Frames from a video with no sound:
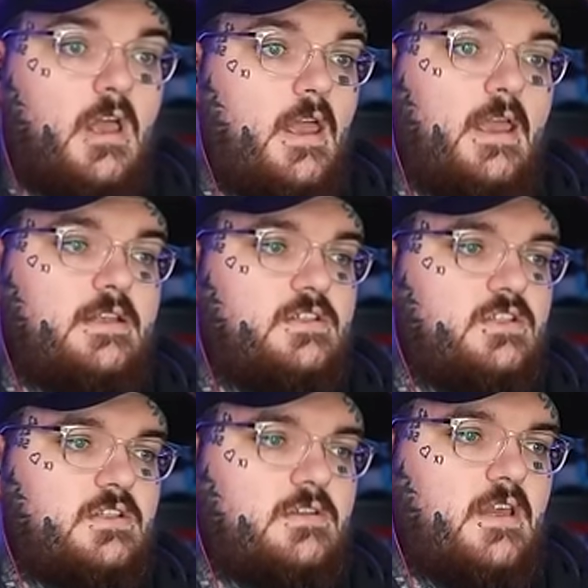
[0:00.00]
It's
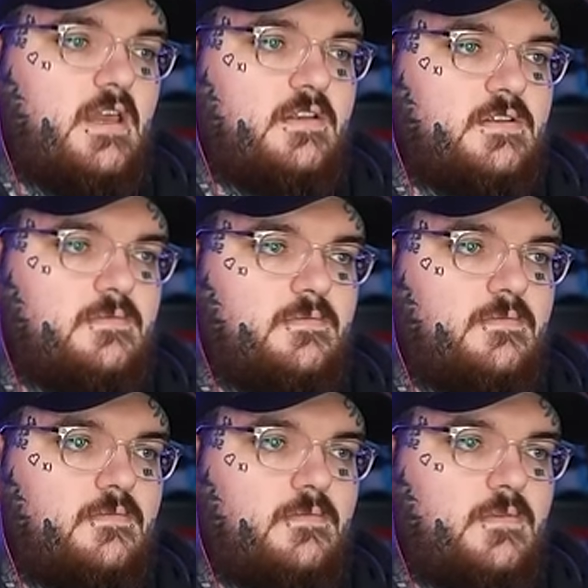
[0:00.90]
just getting to...
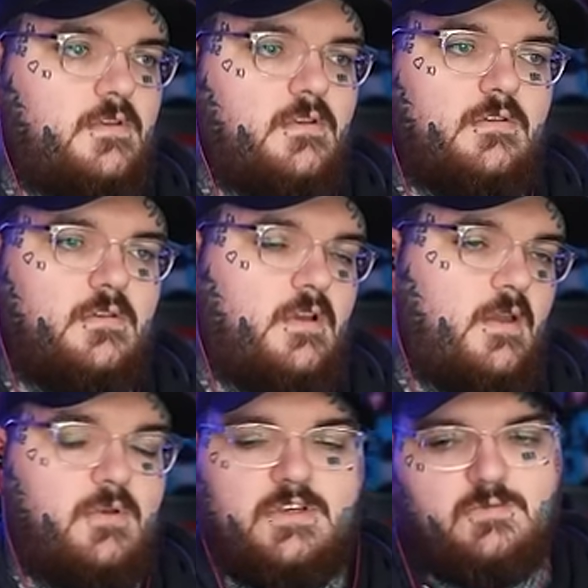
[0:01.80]
Okay,
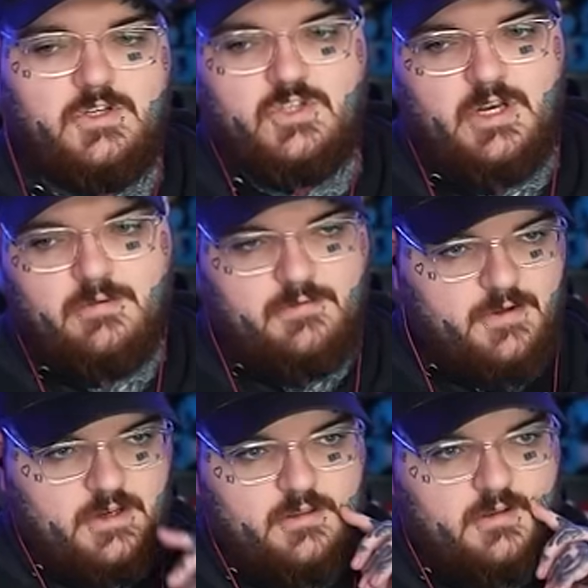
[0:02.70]
we just one-shot it with a...
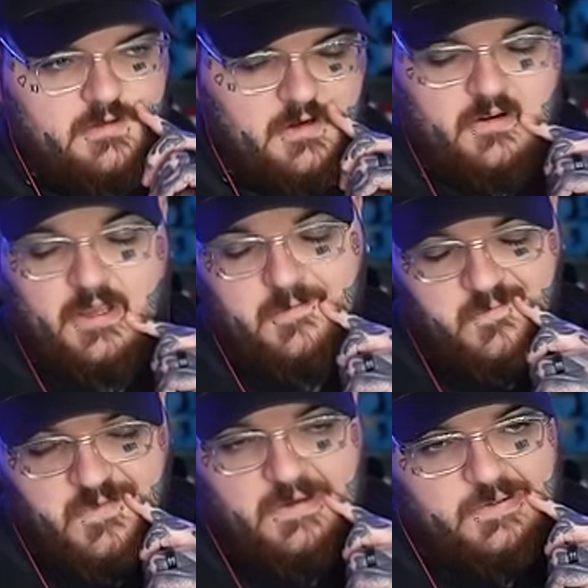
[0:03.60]
Okay,
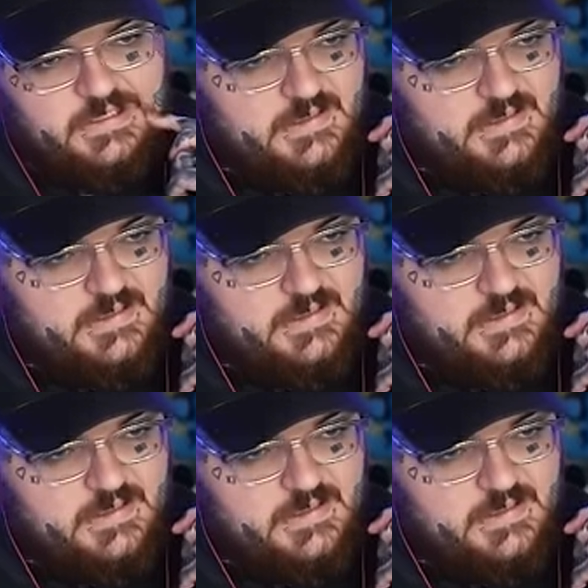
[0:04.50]
that was...